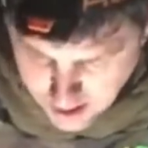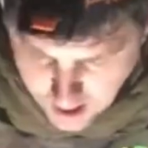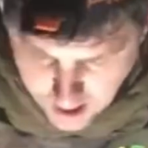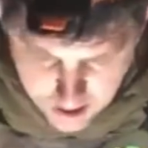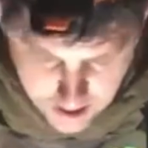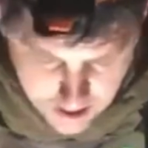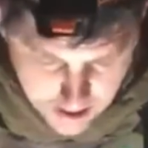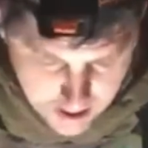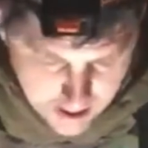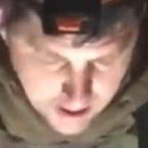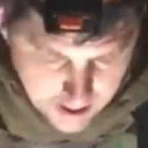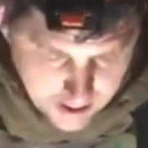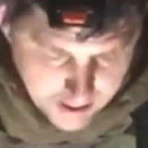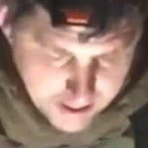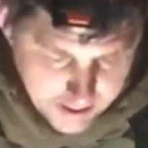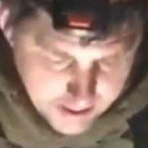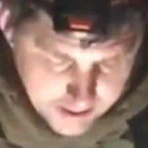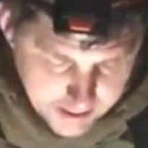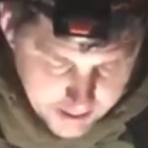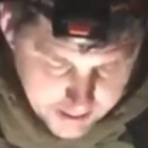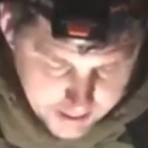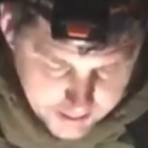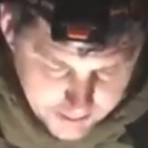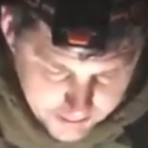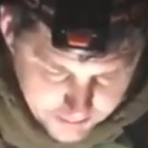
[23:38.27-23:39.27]
that
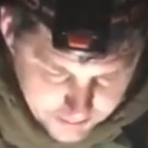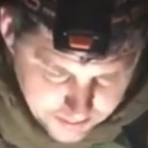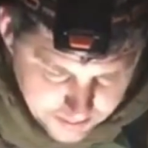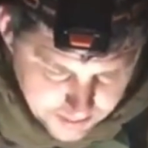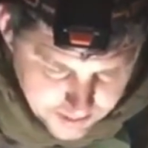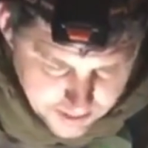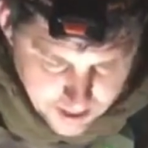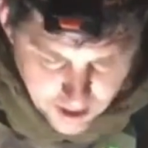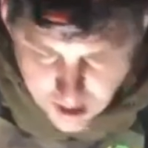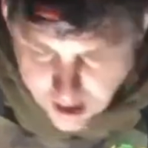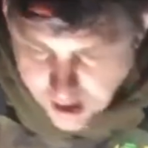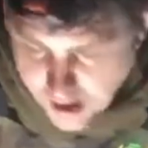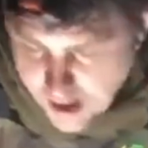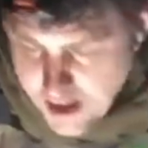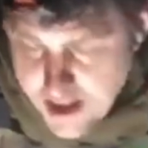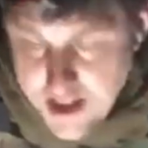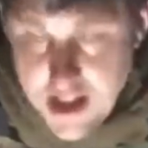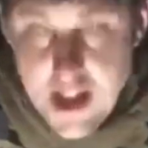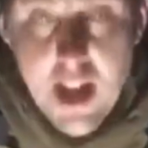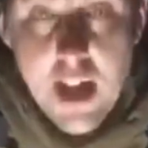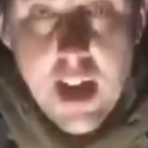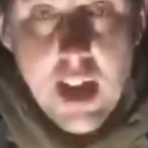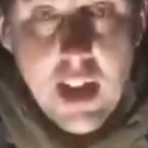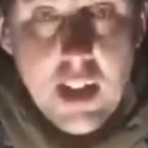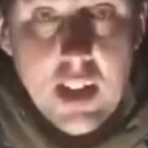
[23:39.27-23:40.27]

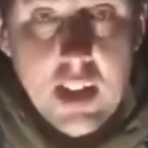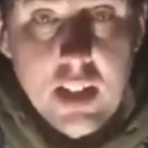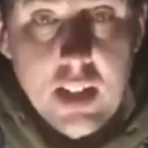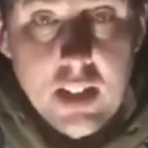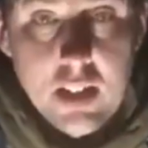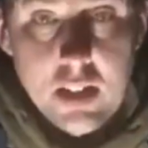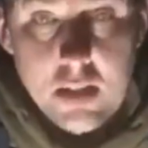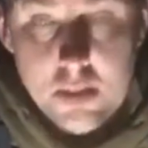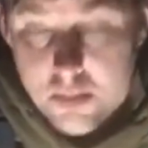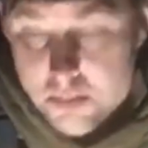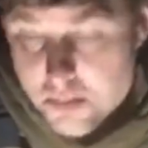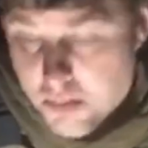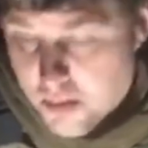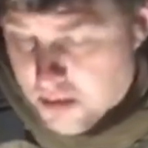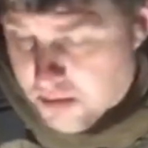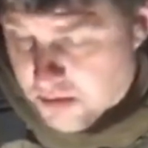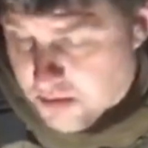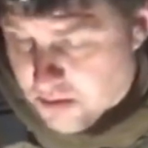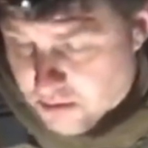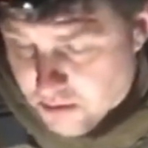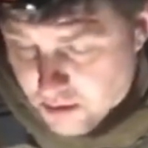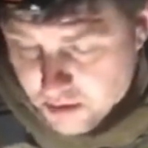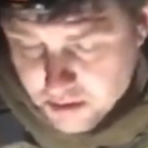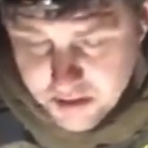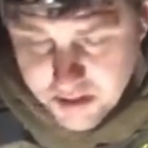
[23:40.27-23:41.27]
I moved
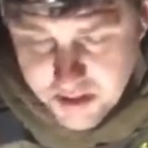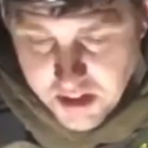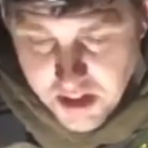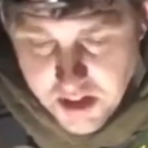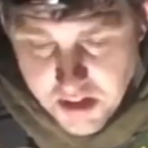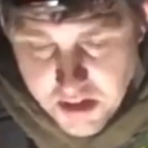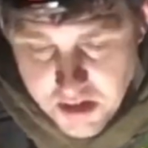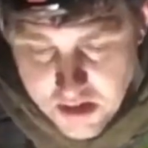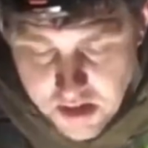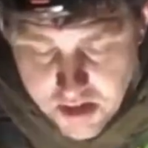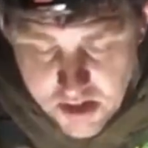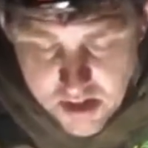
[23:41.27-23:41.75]
the rod to,